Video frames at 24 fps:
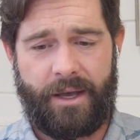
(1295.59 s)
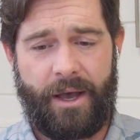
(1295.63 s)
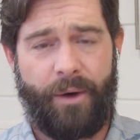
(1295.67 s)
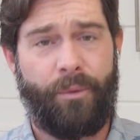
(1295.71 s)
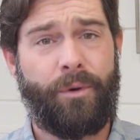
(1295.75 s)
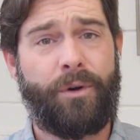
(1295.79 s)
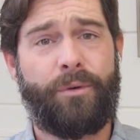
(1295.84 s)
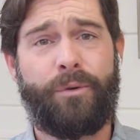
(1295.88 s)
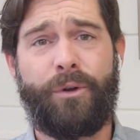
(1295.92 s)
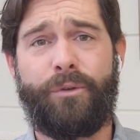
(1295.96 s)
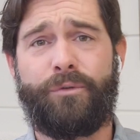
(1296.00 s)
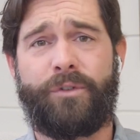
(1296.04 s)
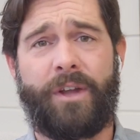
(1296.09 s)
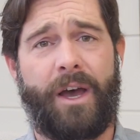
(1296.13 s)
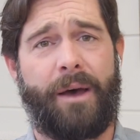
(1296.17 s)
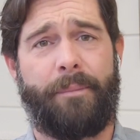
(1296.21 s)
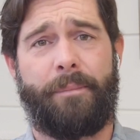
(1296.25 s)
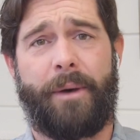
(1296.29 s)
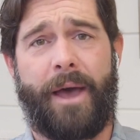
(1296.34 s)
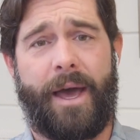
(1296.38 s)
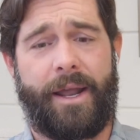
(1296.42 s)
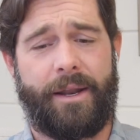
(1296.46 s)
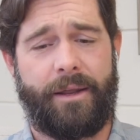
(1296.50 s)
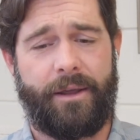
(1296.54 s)
I want a rooftop
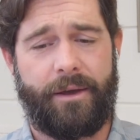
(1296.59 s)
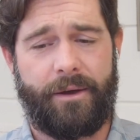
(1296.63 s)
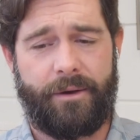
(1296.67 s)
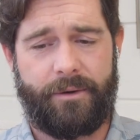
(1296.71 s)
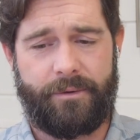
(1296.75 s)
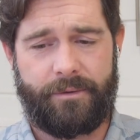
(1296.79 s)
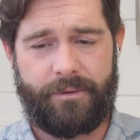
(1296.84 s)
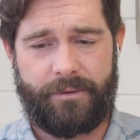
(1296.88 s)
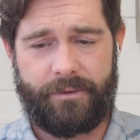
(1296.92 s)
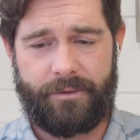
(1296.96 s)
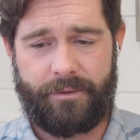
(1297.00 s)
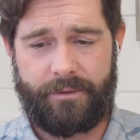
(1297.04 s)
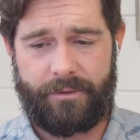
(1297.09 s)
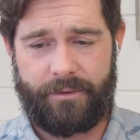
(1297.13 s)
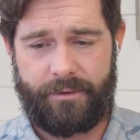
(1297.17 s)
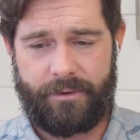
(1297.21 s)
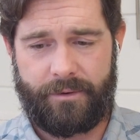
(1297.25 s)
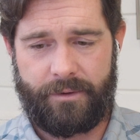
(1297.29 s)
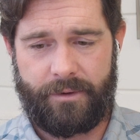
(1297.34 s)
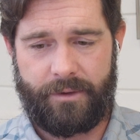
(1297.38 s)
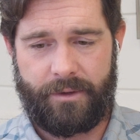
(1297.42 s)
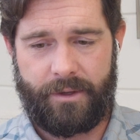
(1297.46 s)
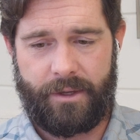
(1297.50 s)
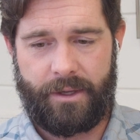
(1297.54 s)
patio.
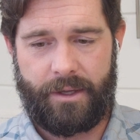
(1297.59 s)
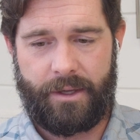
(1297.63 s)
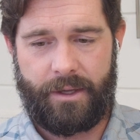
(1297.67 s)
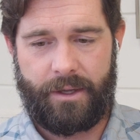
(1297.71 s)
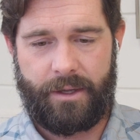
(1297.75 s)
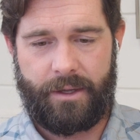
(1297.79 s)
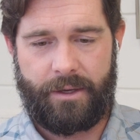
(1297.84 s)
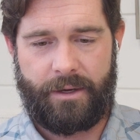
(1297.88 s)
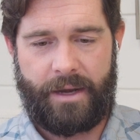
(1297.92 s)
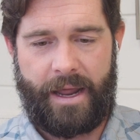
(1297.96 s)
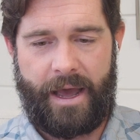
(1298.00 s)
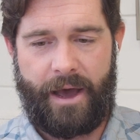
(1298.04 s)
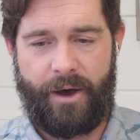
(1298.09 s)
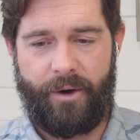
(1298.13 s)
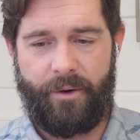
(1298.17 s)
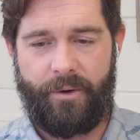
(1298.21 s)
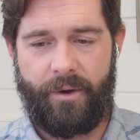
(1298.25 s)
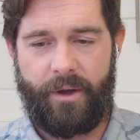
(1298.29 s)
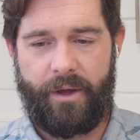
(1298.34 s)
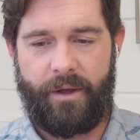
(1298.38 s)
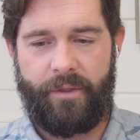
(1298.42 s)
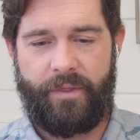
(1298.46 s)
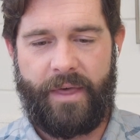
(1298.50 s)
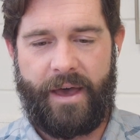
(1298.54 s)
Now,
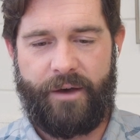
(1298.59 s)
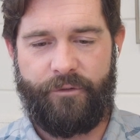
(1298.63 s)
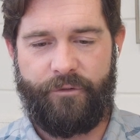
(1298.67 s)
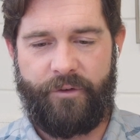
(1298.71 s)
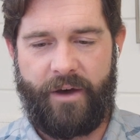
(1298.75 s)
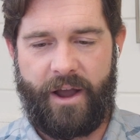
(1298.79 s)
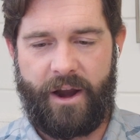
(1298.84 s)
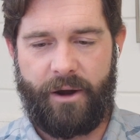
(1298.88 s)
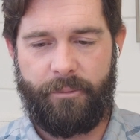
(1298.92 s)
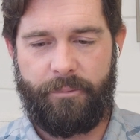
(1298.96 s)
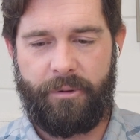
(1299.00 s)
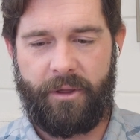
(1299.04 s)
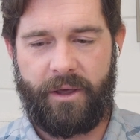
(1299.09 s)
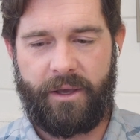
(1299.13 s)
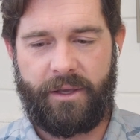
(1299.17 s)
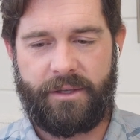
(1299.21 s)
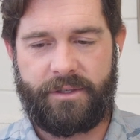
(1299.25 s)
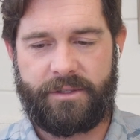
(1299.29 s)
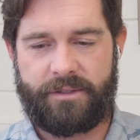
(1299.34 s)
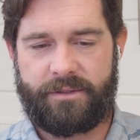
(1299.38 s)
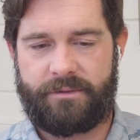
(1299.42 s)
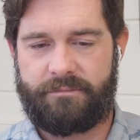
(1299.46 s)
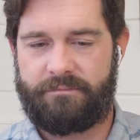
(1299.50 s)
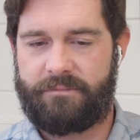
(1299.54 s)
that
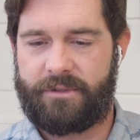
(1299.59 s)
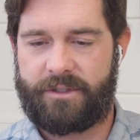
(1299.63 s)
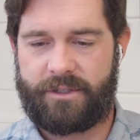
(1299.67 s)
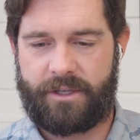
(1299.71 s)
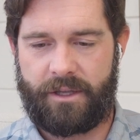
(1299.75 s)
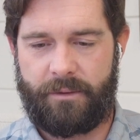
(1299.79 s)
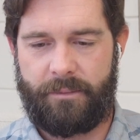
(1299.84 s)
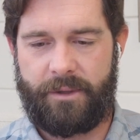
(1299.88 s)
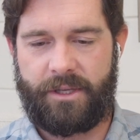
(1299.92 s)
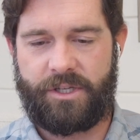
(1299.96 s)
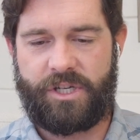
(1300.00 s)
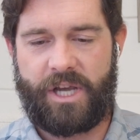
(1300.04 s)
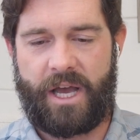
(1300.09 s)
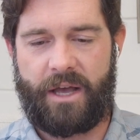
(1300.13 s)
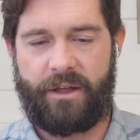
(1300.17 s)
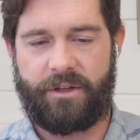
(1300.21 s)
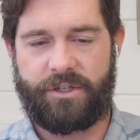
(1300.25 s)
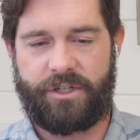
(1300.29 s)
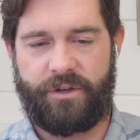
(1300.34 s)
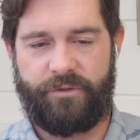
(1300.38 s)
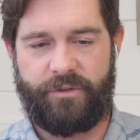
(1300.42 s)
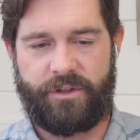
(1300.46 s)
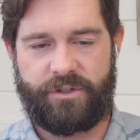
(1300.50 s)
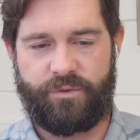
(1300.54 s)
fireplace, it's gonna be a
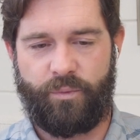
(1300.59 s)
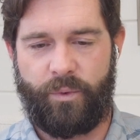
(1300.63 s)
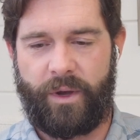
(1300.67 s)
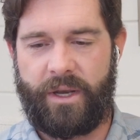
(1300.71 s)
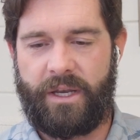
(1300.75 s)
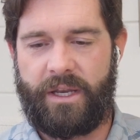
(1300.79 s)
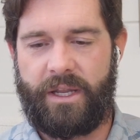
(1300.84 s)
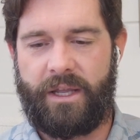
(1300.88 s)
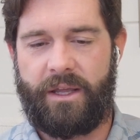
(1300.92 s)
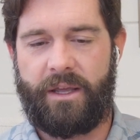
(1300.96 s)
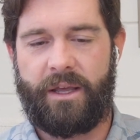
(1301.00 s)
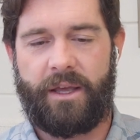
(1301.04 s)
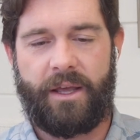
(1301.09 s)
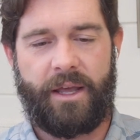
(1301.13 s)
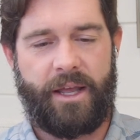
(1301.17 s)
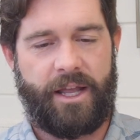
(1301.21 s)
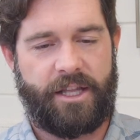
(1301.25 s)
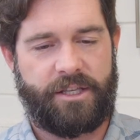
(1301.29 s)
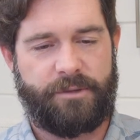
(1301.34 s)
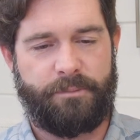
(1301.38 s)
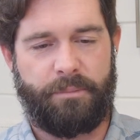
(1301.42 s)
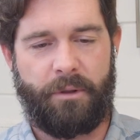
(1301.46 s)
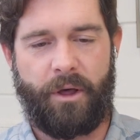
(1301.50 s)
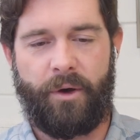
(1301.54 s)
challenge. If it's windy,
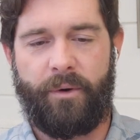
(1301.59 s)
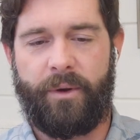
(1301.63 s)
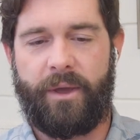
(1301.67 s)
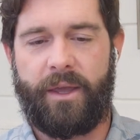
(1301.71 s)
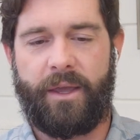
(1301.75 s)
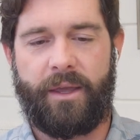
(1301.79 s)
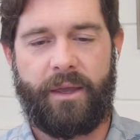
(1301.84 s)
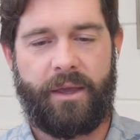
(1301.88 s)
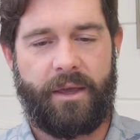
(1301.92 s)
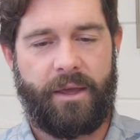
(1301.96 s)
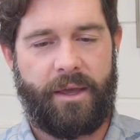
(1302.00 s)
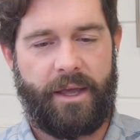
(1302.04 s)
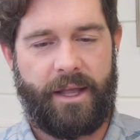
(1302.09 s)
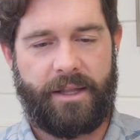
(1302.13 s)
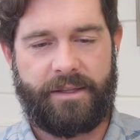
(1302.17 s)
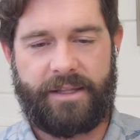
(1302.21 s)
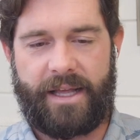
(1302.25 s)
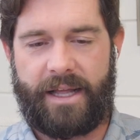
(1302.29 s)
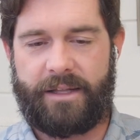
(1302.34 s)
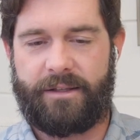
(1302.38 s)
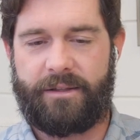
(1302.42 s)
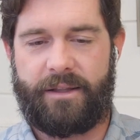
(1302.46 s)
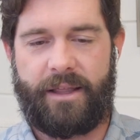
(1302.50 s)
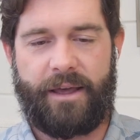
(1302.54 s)
it's blowing,
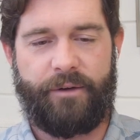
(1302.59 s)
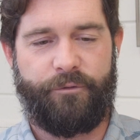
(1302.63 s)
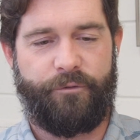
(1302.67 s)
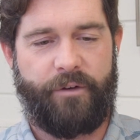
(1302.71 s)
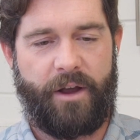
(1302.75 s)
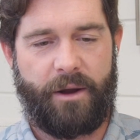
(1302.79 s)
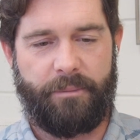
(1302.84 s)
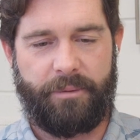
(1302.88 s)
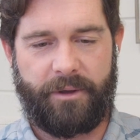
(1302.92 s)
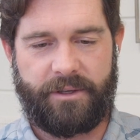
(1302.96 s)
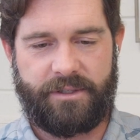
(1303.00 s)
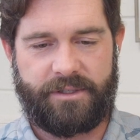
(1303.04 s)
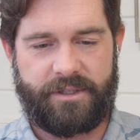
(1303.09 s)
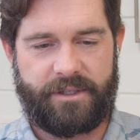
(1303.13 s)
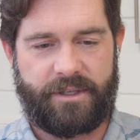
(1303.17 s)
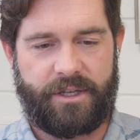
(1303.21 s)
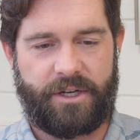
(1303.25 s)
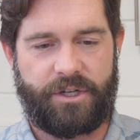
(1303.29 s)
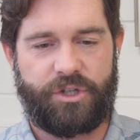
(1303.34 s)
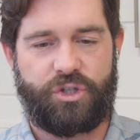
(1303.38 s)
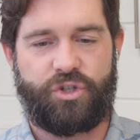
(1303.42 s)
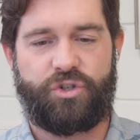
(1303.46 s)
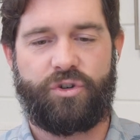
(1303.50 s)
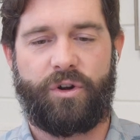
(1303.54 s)
that fireplace is
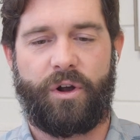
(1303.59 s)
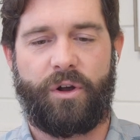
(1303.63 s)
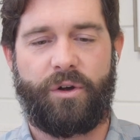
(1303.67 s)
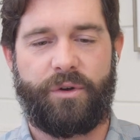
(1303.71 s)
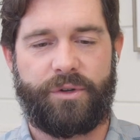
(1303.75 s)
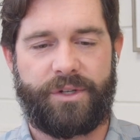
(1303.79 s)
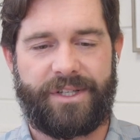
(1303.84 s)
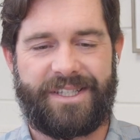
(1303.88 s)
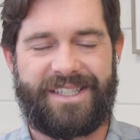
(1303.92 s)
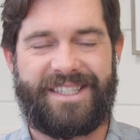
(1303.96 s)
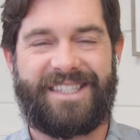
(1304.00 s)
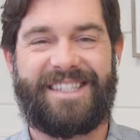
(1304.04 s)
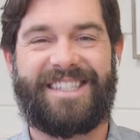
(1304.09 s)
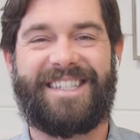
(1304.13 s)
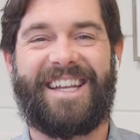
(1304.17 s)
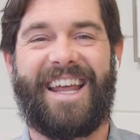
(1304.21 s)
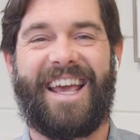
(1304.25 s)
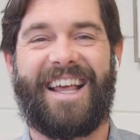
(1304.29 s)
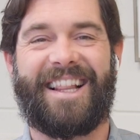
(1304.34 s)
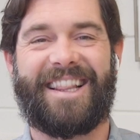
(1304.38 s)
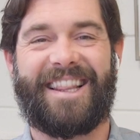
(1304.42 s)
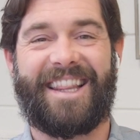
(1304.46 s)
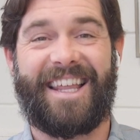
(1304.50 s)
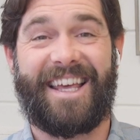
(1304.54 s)
gonna struggle to
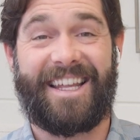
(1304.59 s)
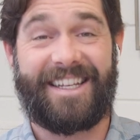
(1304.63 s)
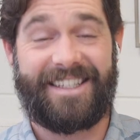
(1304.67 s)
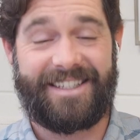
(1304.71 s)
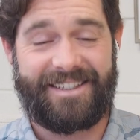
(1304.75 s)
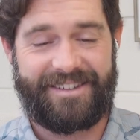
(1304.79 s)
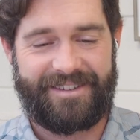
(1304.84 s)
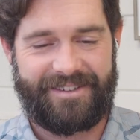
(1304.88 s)
stay lit.